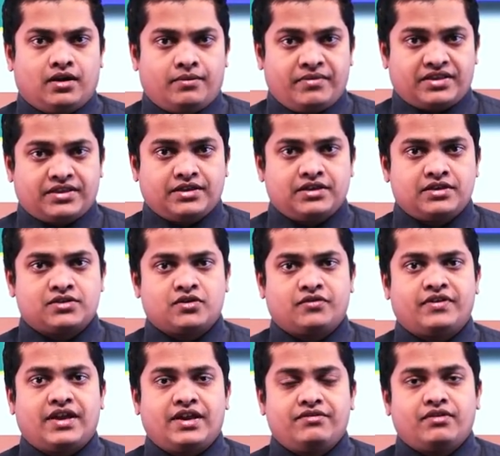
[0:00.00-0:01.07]
methods of
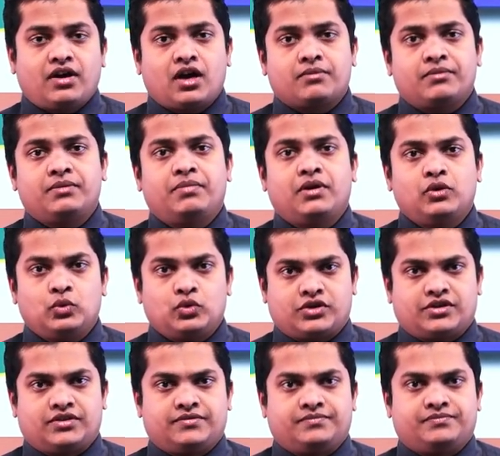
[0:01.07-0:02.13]
environment
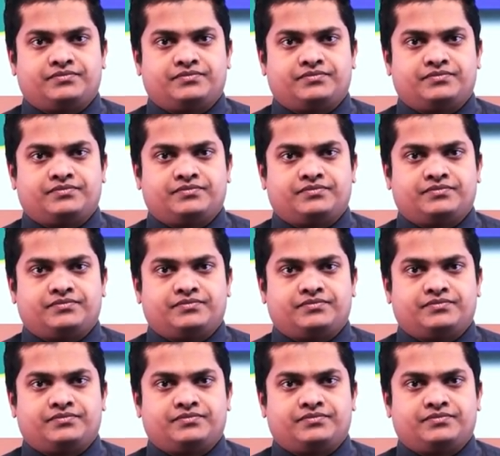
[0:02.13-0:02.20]
pollution,